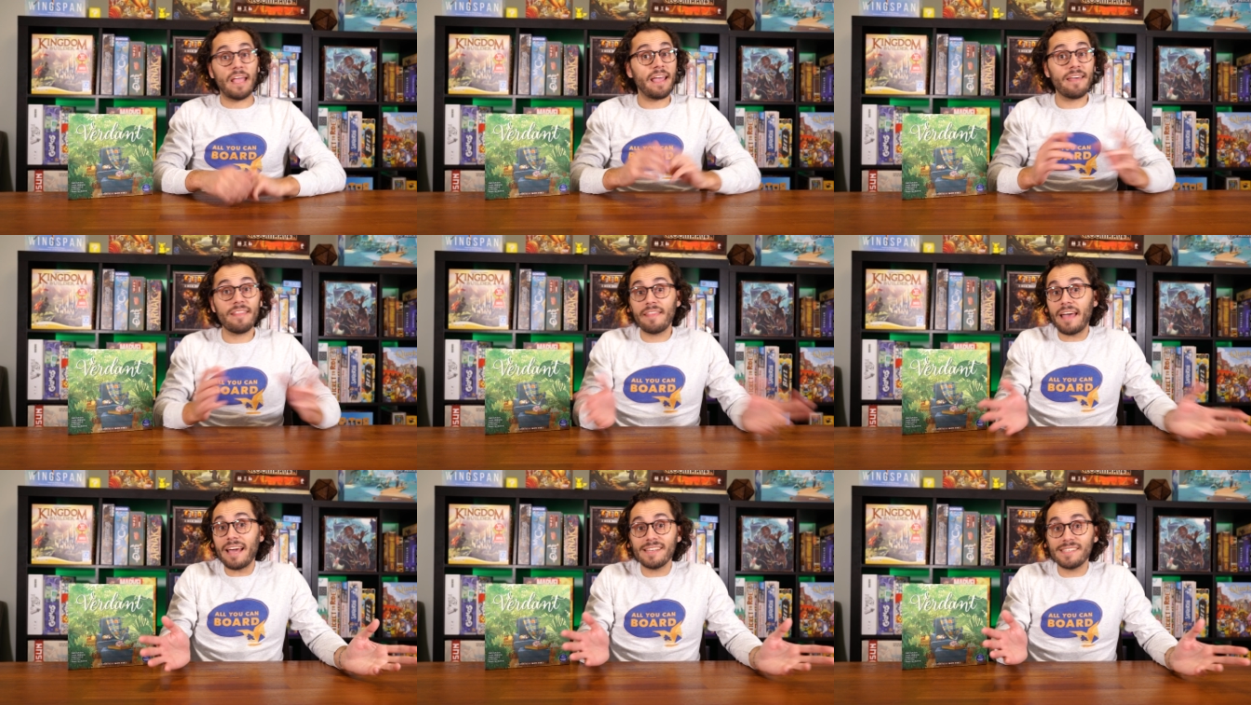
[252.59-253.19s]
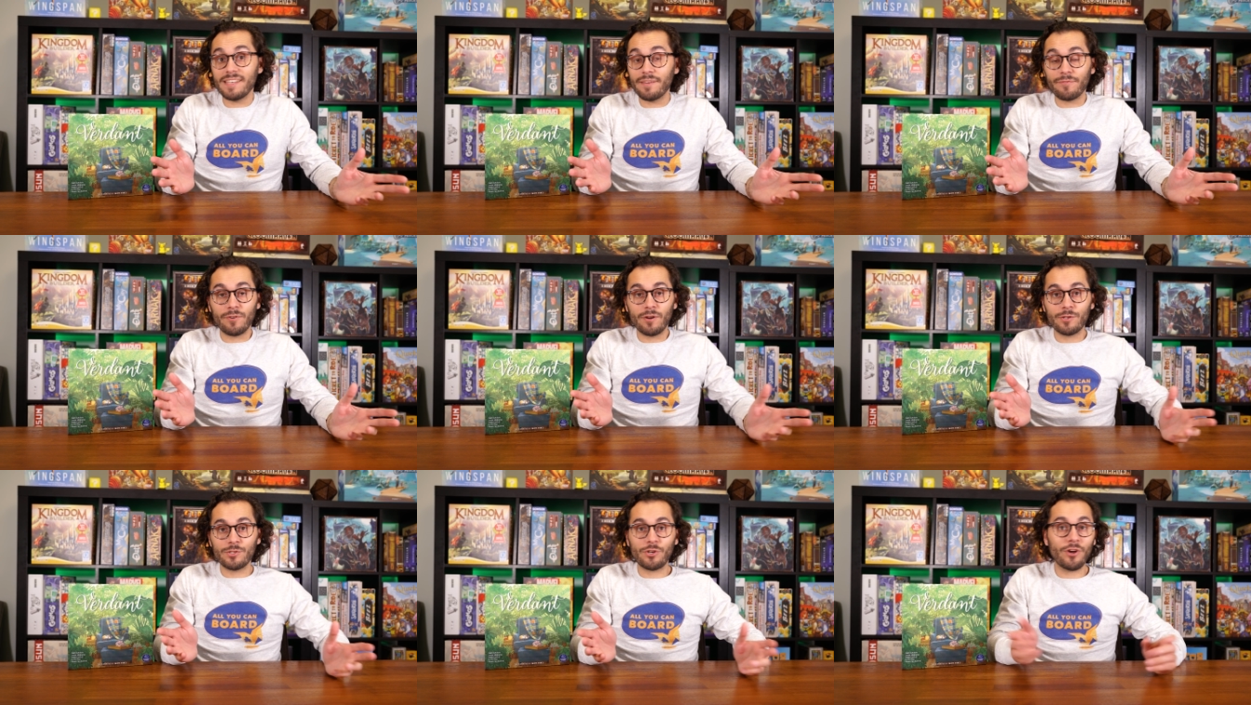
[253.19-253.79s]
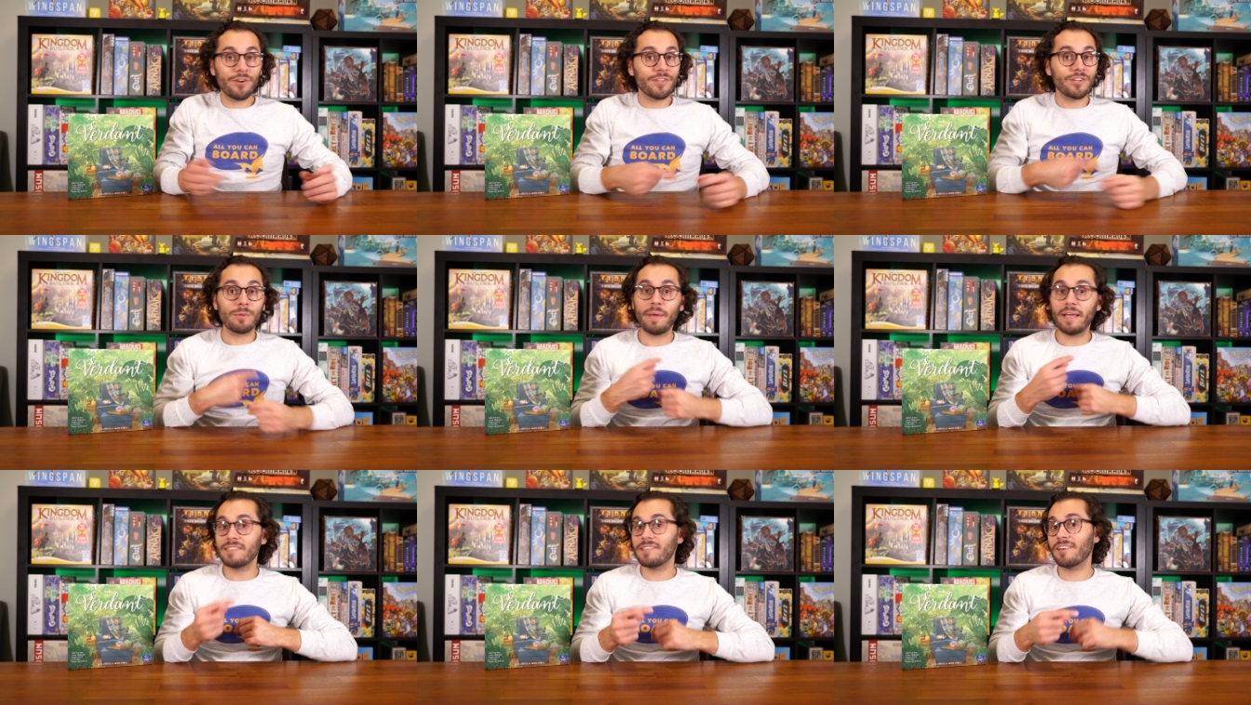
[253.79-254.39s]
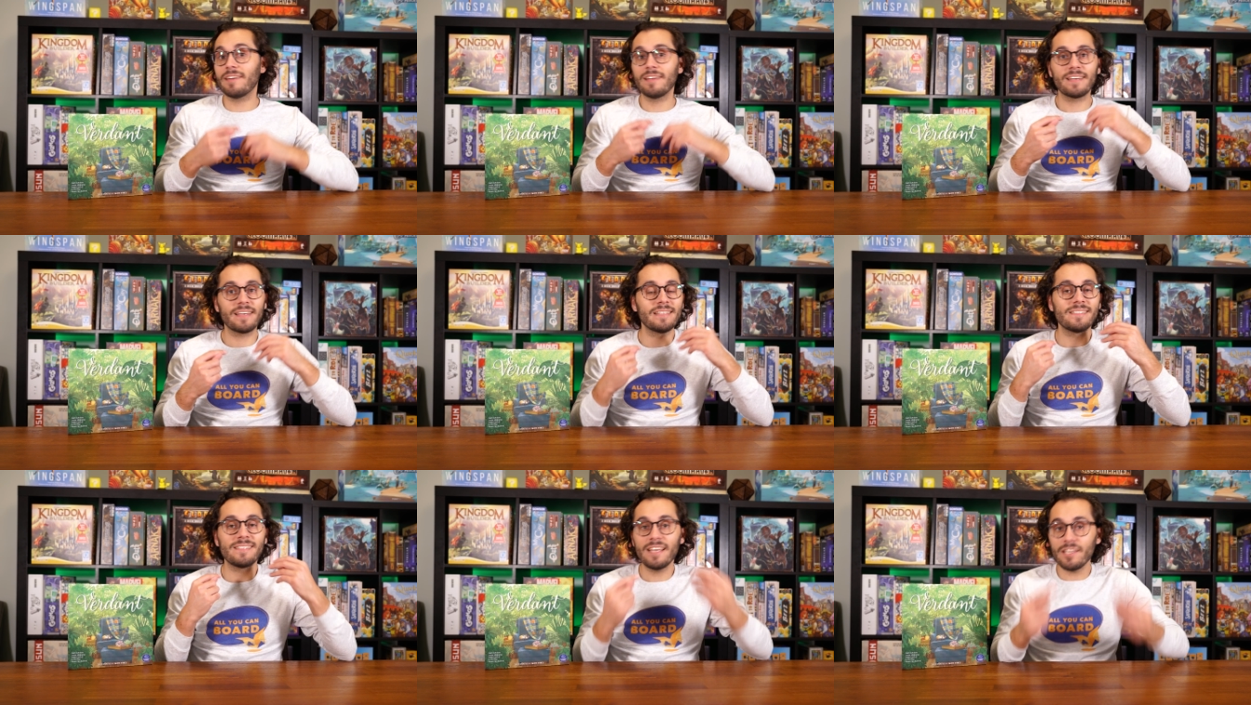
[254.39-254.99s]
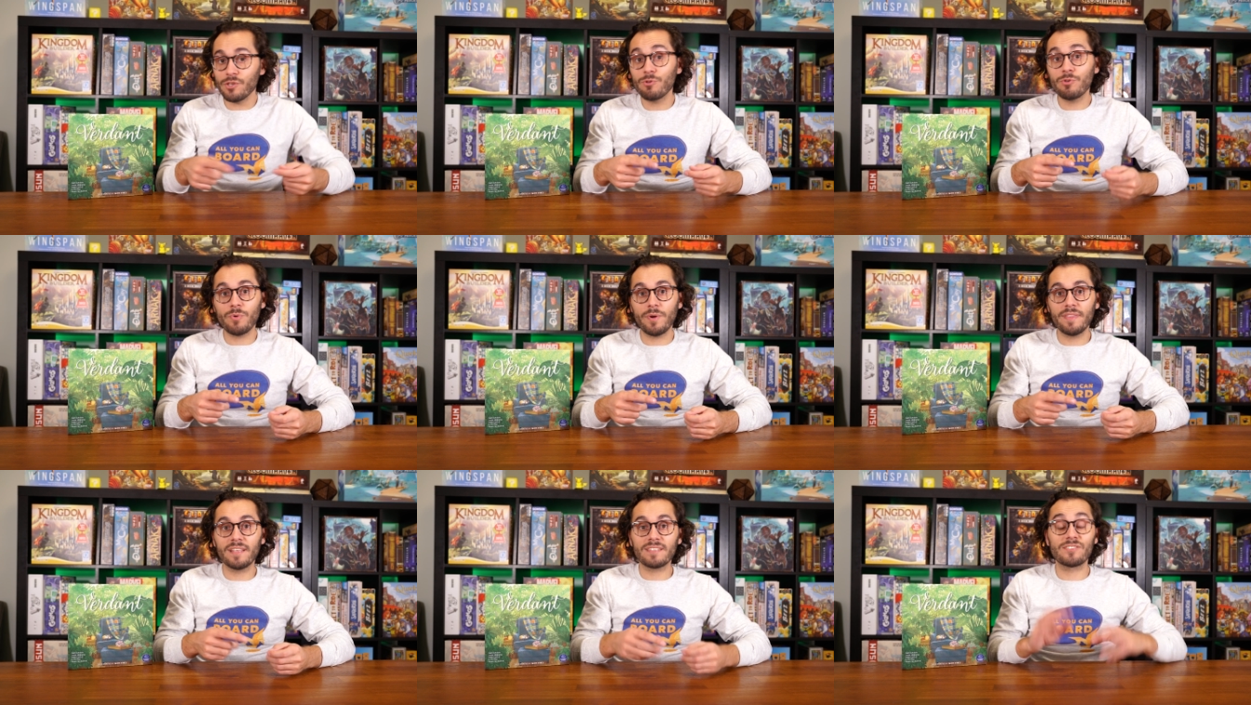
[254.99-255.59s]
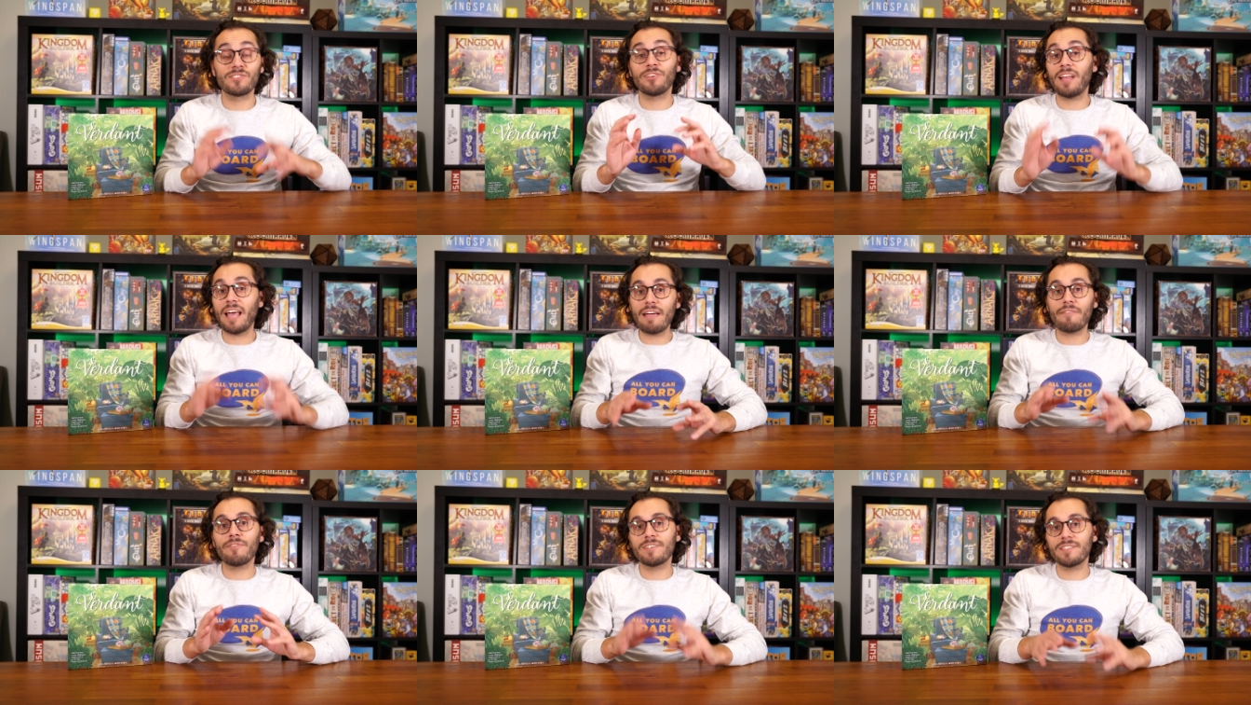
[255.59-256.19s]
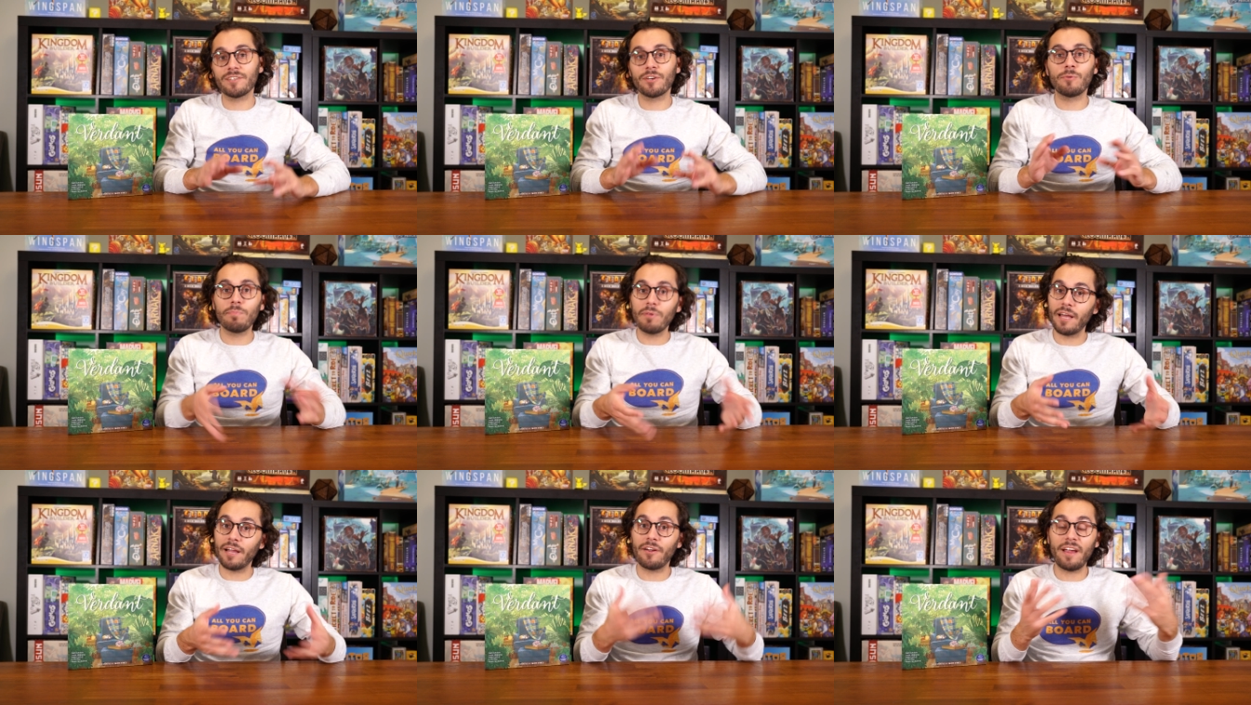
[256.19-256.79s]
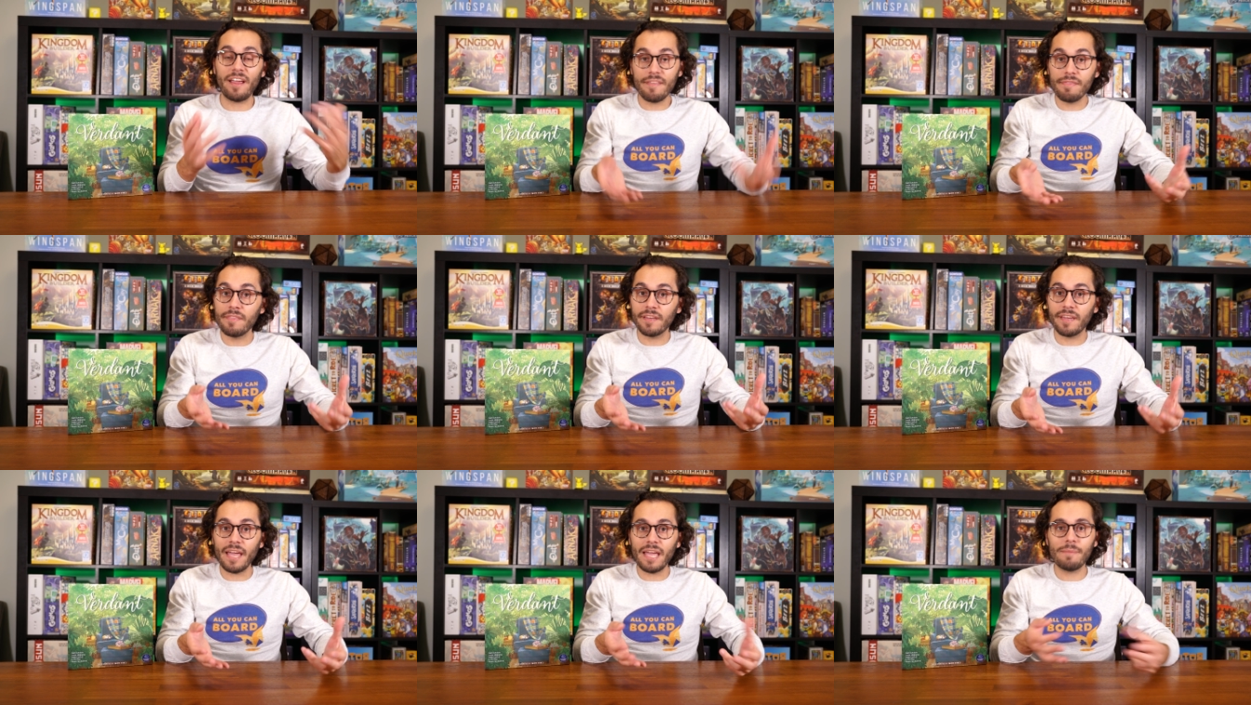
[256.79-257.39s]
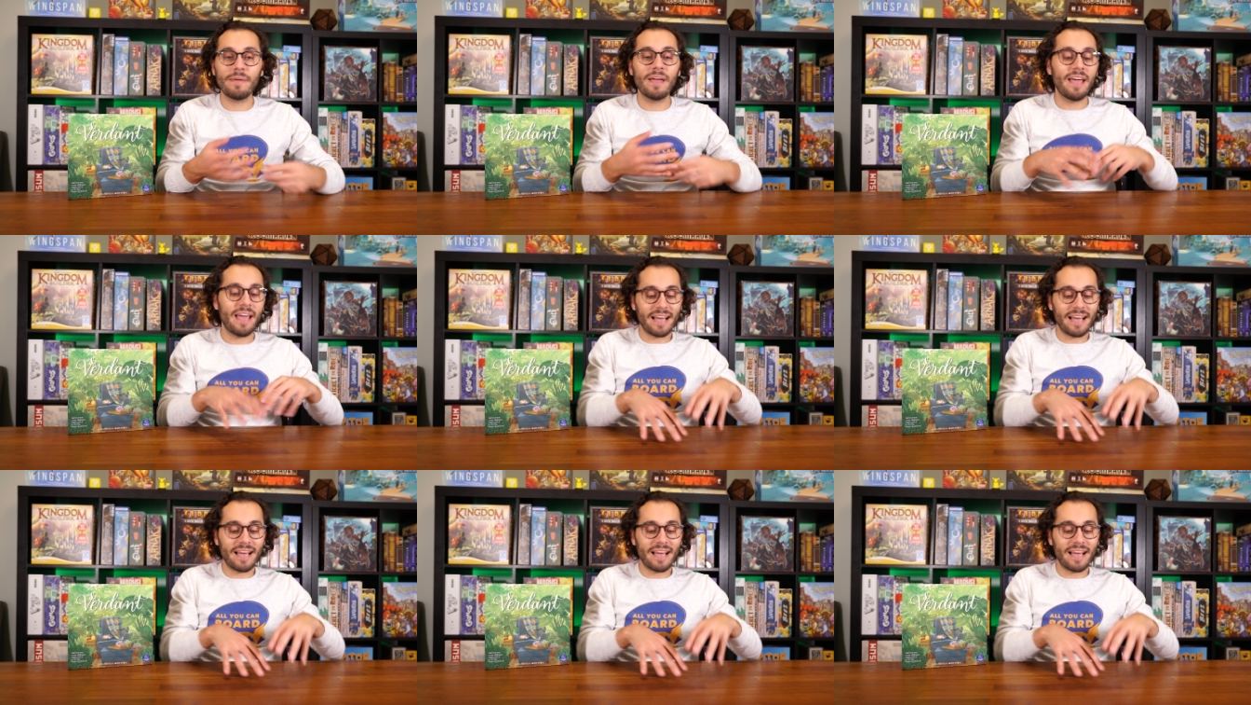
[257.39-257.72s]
And that is it for a turn. You're basically going to continue doing this until every single player in the game